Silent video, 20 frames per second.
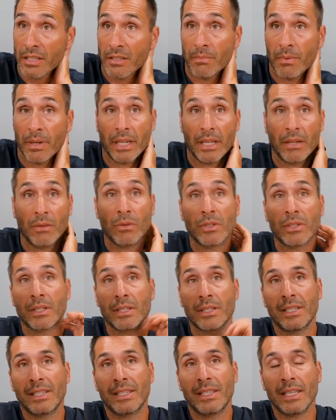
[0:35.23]
but he was a
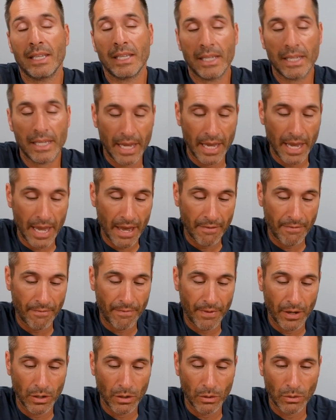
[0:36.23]
C F
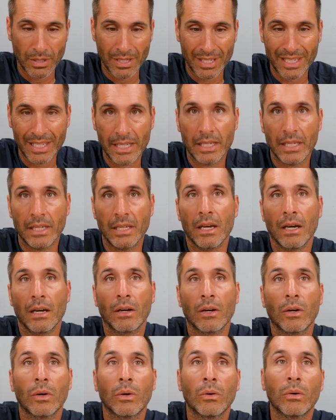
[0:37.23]
O, C E
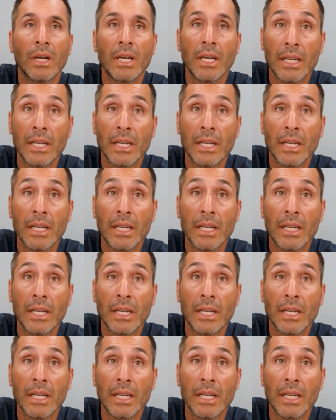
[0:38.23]
O,